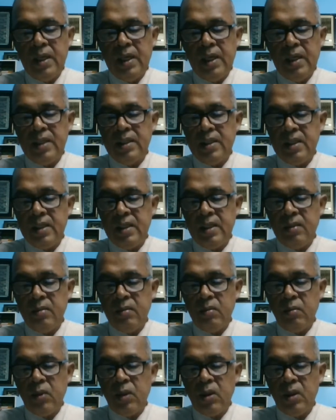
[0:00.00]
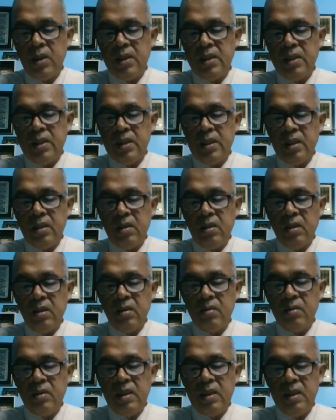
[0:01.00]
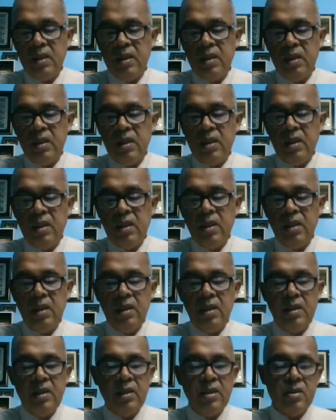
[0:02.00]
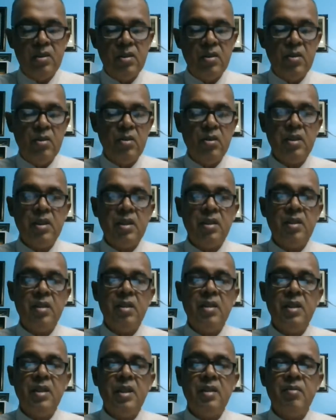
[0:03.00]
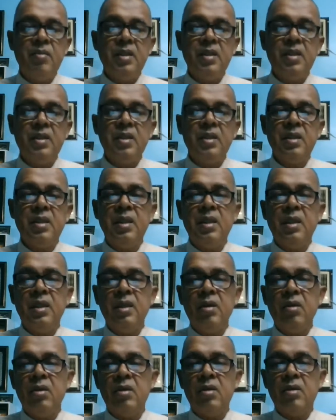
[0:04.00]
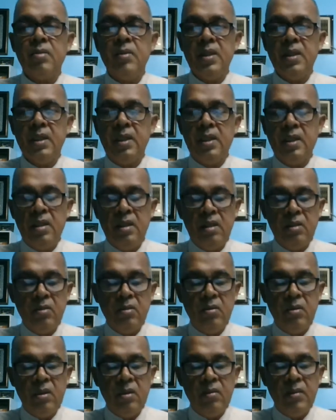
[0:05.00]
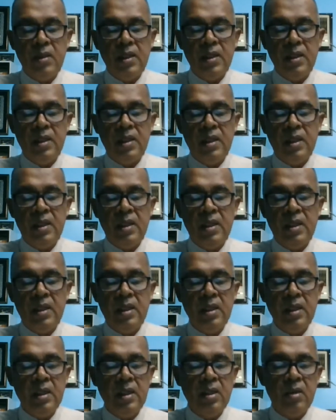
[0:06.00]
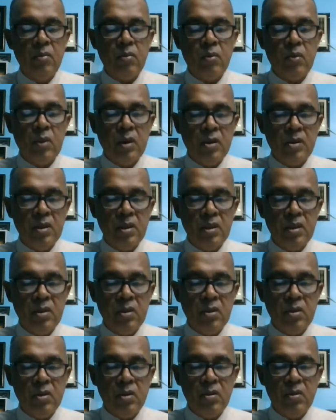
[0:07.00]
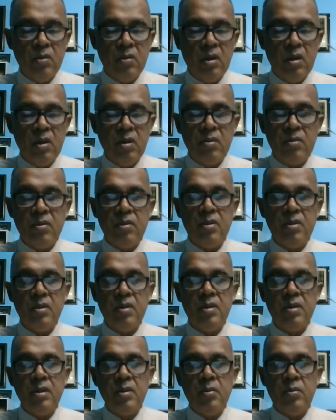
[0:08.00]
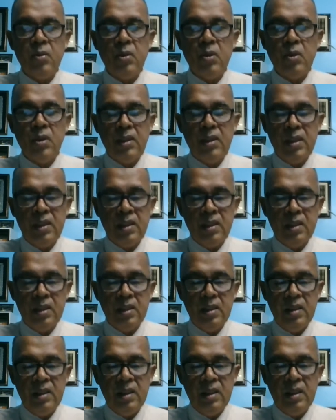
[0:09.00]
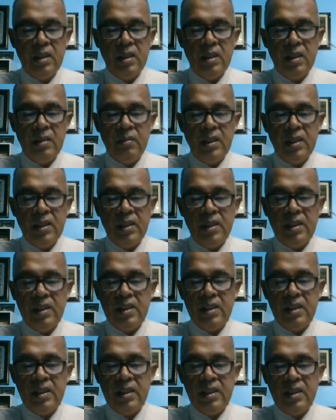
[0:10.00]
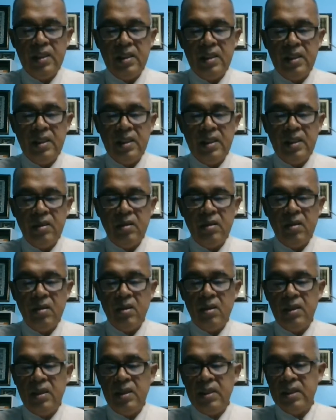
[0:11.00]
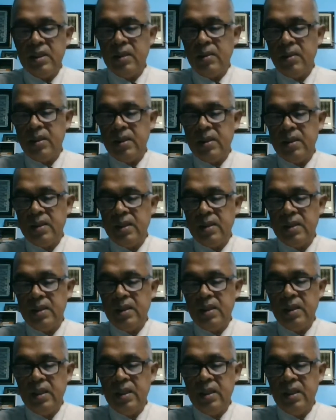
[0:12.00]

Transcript: as a policy of the institution. That means the hospital will make a procedure of reporting the medication incident or discrepancies.